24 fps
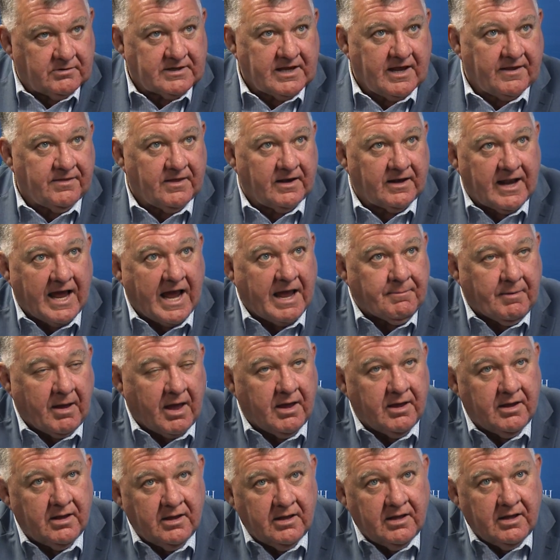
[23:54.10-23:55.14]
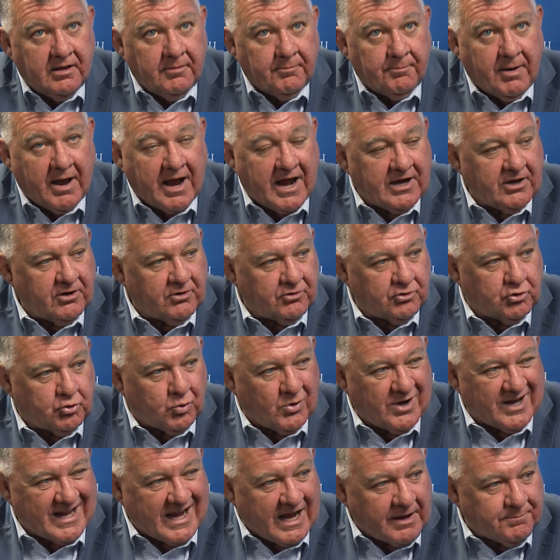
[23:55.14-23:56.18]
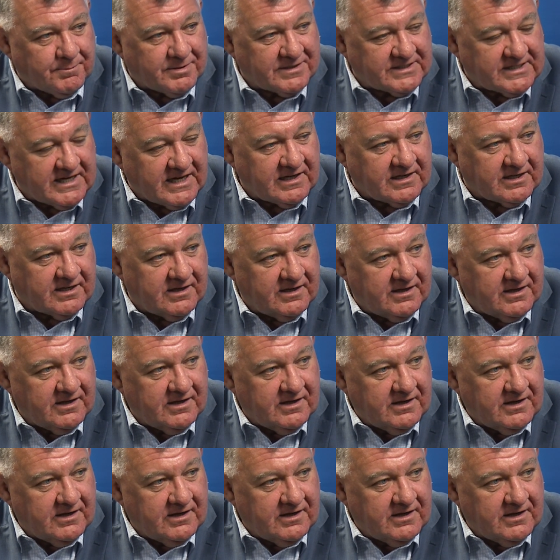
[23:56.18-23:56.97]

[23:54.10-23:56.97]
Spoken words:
it had the Labor Party on 28%,